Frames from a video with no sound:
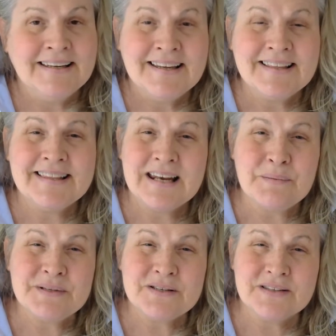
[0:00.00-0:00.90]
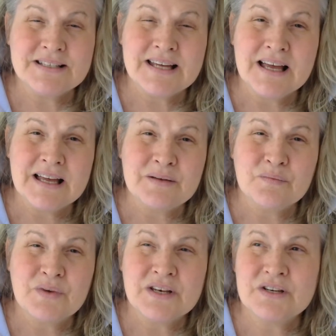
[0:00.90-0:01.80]
And that happens all the time
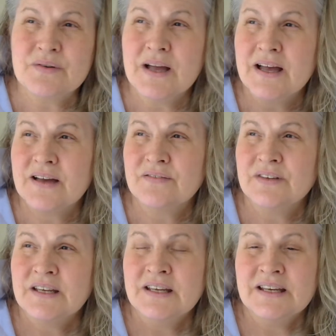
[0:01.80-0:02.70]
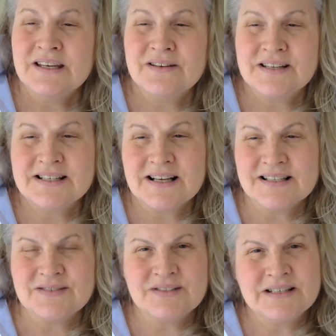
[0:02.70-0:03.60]
when you have, these
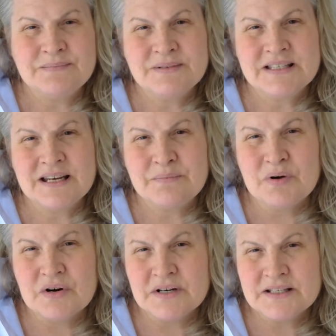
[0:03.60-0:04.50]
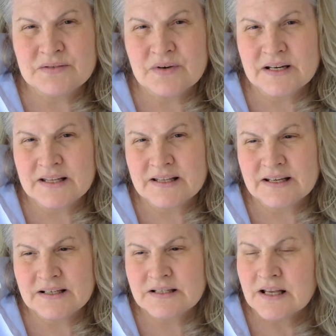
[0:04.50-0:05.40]
kinds of deep state parties running
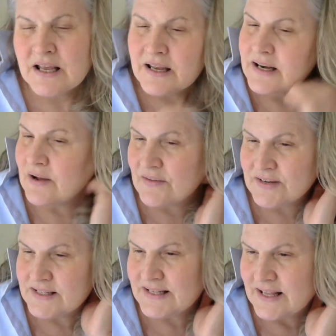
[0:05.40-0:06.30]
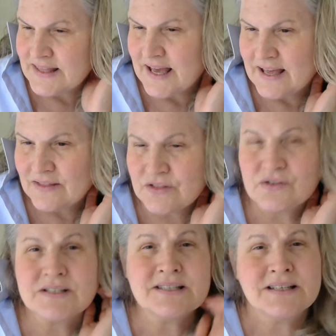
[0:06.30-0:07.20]
things. Now, having said that,
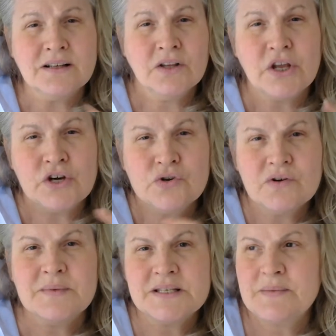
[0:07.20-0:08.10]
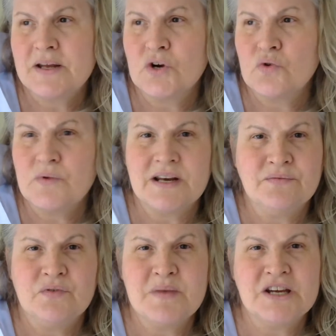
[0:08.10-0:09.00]
there's still an enormous amount of great
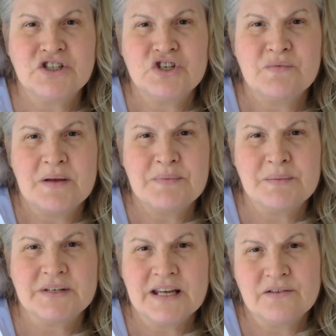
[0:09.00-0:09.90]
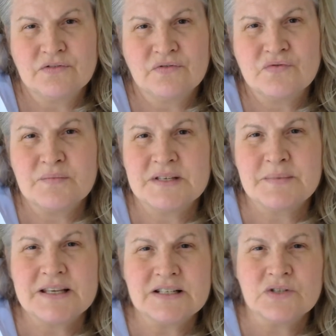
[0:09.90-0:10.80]
information you might be able to get from some of
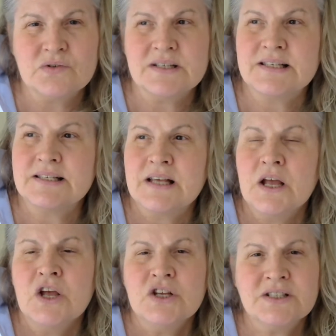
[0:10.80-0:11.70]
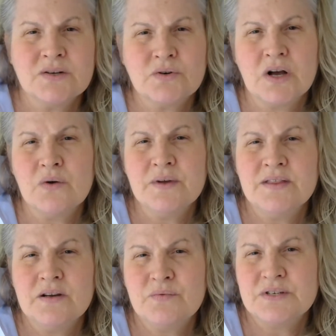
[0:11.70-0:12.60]
these sources. So go in
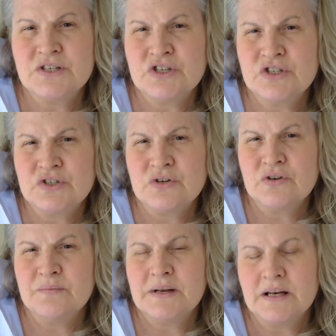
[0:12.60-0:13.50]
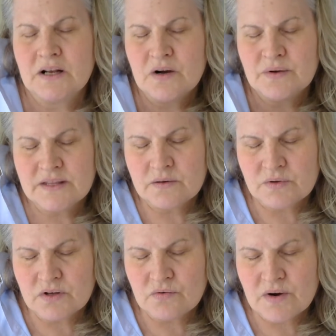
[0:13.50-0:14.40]
there with discernment and go in there
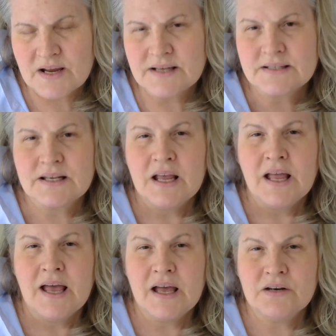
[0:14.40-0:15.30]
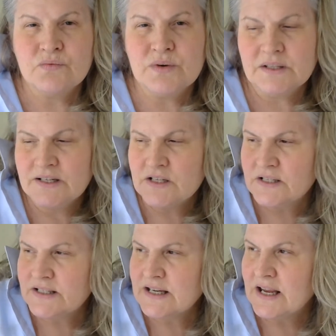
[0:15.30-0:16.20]
with grace and really
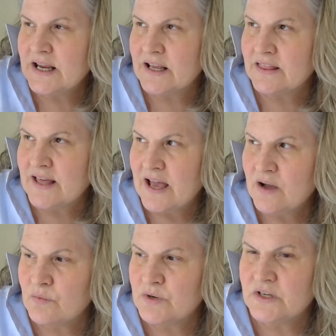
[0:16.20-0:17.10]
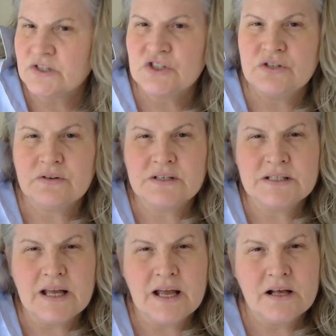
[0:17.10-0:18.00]
just take that which you can
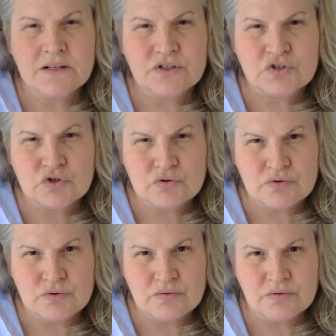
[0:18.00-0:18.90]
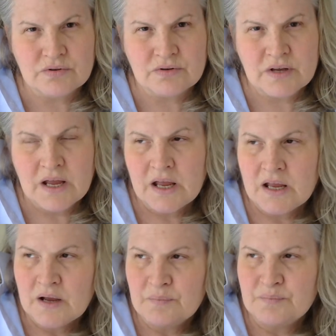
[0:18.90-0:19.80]
tell is truth,
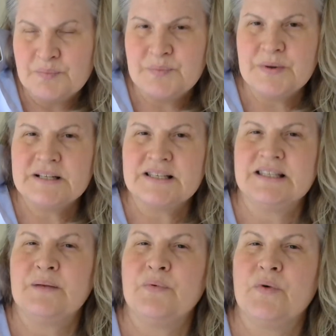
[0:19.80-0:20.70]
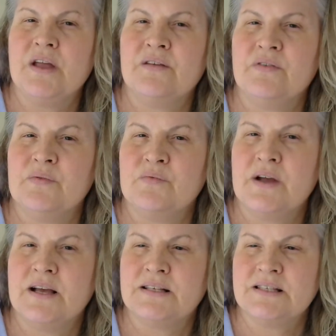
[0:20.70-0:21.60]
but step away from the
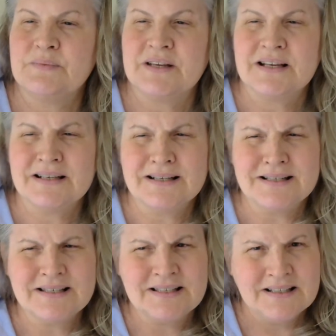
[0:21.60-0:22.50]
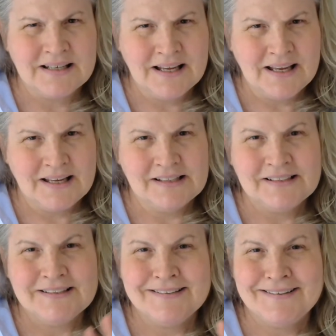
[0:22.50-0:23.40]
rest, because
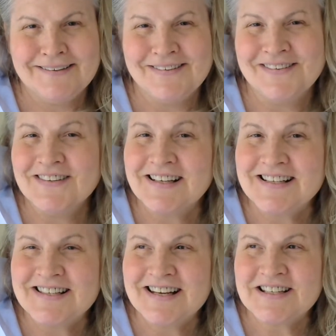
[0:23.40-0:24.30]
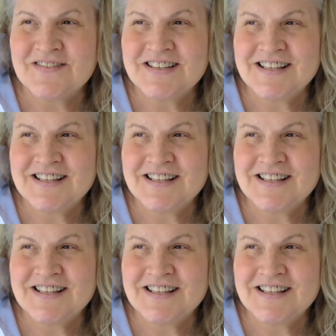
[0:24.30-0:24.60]
all I could say is I've seen